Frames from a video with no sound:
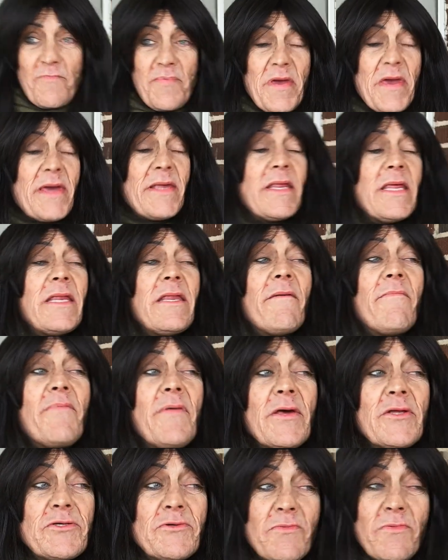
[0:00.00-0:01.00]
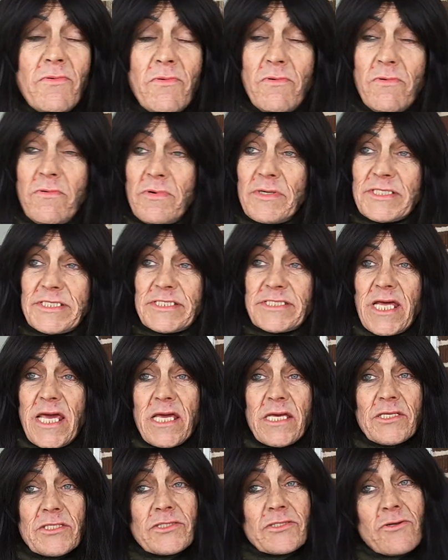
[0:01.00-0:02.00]
Be an individual. Stay
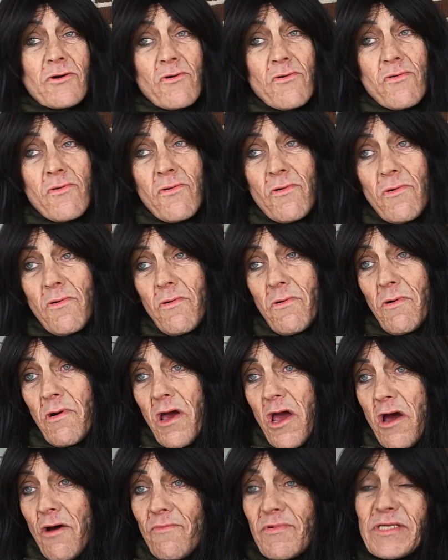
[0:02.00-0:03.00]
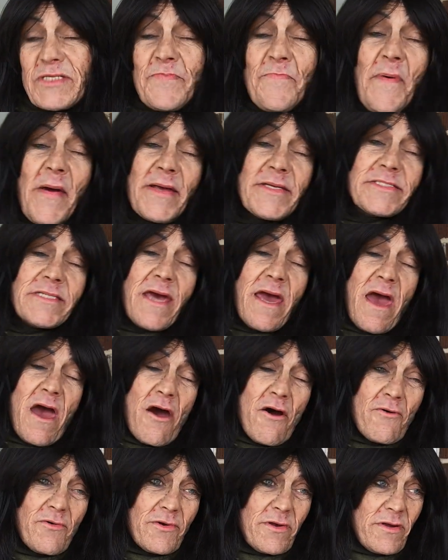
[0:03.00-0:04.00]
in school. Respect your
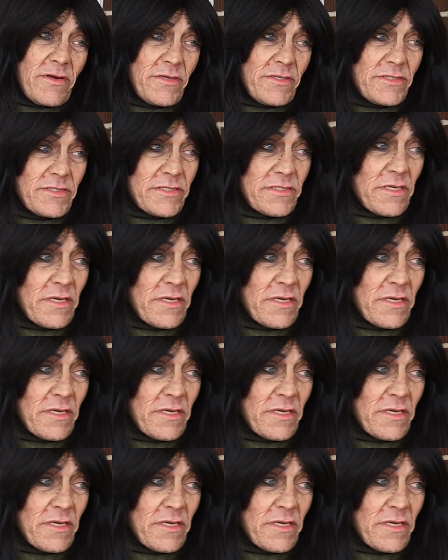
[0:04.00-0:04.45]
elders.